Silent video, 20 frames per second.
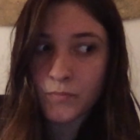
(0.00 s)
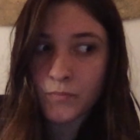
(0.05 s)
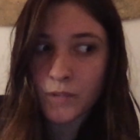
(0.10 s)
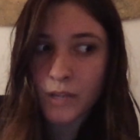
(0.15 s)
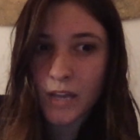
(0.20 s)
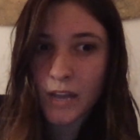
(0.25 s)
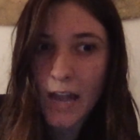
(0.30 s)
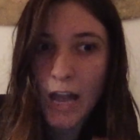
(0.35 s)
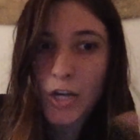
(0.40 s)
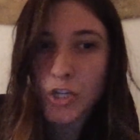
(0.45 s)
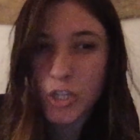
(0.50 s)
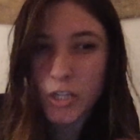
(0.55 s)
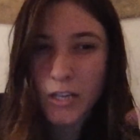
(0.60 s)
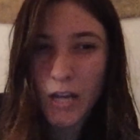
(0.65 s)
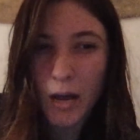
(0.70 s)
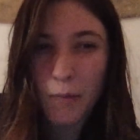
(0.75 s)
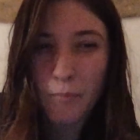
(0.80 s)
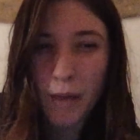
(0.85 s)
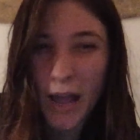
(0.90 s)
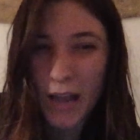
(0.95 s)
and actually
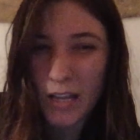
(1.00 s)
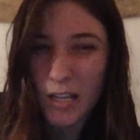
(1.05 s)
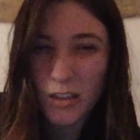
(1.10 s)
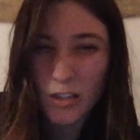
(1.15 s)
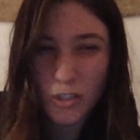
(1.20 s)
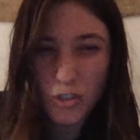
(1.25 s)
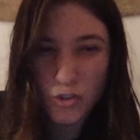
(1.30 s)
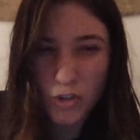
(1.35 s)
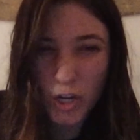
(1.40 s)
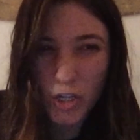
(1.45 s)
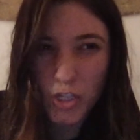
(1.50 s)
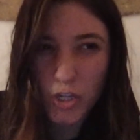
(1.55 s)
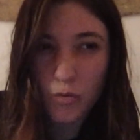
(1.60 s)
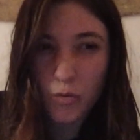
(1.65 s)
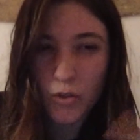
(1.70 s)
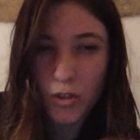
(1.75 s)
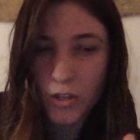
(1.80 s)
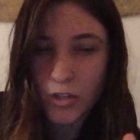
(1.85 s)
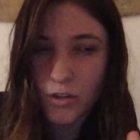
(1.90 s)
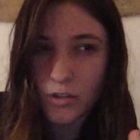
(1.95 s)
unpacking the structure
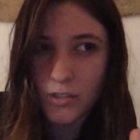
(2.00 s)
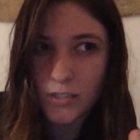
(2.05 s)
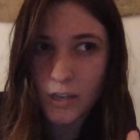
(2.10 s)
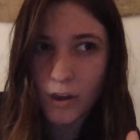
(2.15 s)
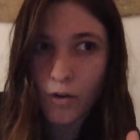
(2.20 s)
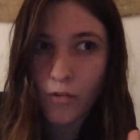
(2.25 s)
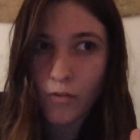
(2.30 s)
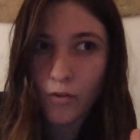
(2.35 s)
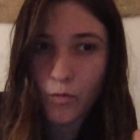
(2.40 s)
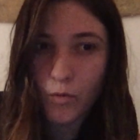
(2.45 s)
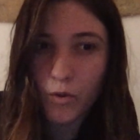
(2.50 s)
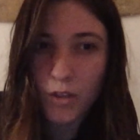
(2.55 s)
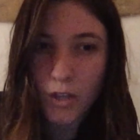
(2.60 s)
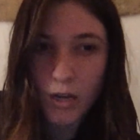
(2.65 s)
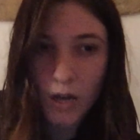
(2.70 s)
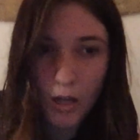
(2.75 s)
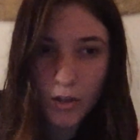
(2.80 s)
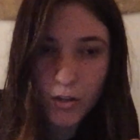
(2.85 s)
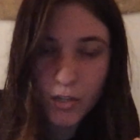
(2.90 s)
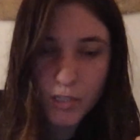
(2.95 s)
within yourself and within
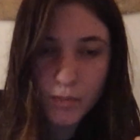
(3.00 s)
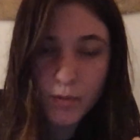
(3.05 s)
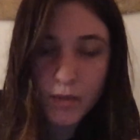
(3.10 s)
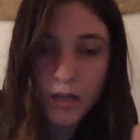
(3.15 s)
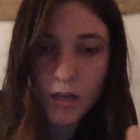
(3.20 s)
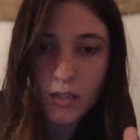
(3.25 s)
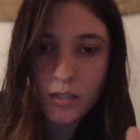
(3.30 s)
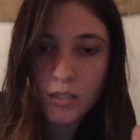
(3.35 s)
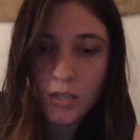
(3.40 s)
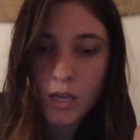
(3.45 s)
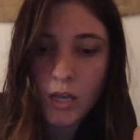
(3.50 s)
others. Because